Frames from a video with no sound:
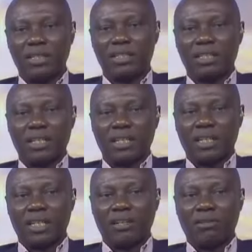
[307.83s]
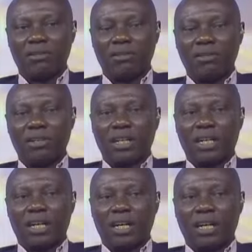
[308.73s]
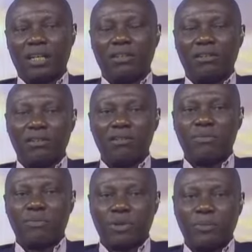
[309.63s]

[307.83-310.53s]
monies, you know, are not